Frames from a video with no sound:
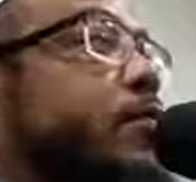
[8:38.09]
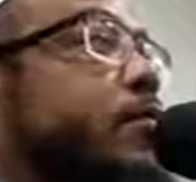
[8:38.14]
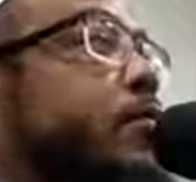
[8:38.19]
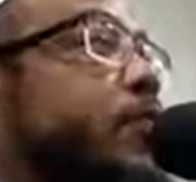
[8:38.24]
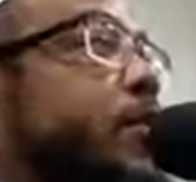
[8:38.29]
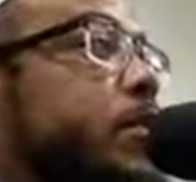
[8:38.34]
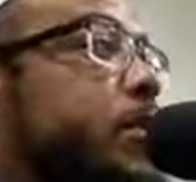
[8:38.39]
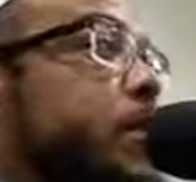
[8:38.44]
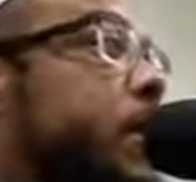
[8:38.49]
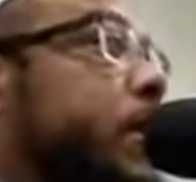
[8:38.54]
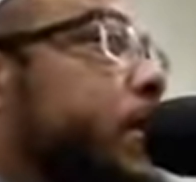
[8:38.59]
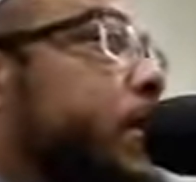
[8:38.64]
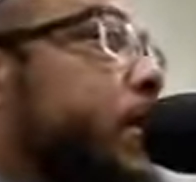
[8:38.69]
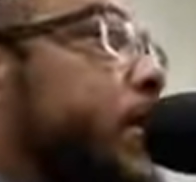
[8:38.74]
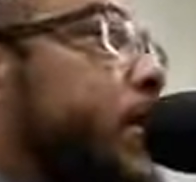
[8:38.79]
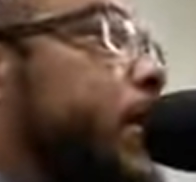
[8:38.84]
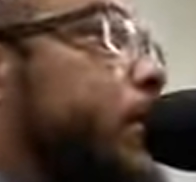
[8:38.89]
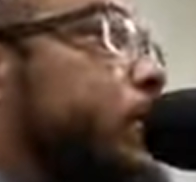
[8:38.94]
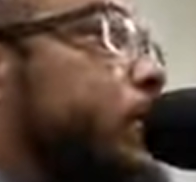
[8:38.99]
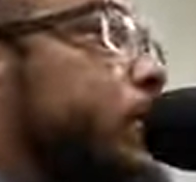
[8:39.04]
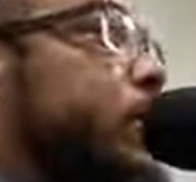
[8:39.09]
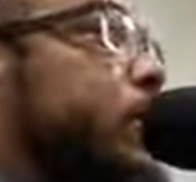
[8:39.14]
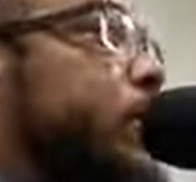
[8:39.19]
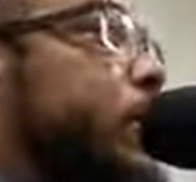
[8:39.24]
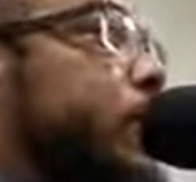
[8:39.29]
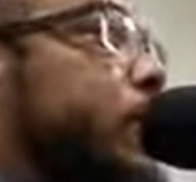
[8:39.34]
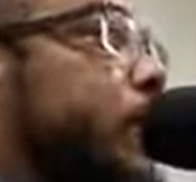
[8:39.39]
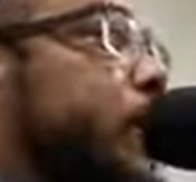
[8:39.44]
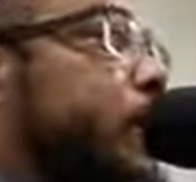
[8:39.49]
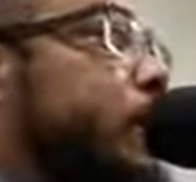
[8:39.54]
we said that
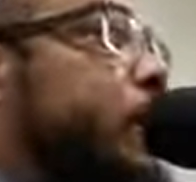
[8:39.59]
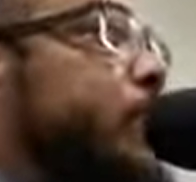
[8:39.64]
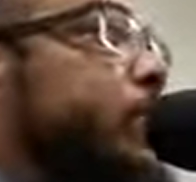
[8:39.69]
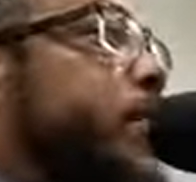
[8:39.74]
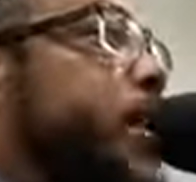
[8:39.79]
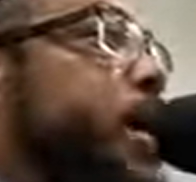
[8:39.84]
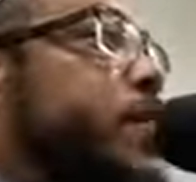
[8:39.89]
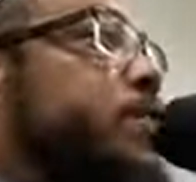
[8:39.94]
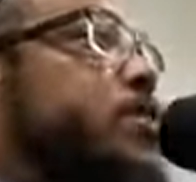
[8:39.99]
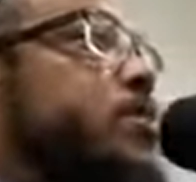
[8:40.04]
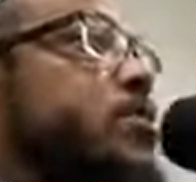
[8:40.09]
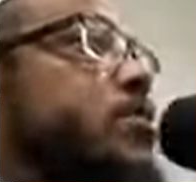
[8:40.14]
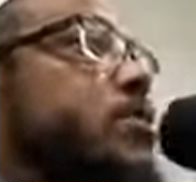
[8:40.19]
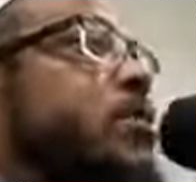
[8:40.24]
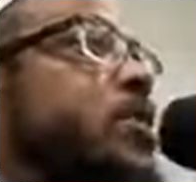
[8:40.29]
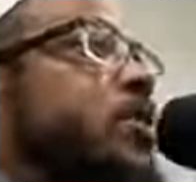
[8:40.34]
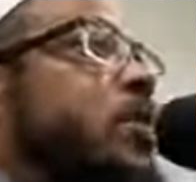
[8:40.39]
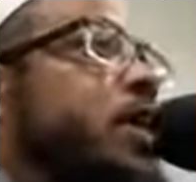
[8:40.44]
in a couple of classes ago,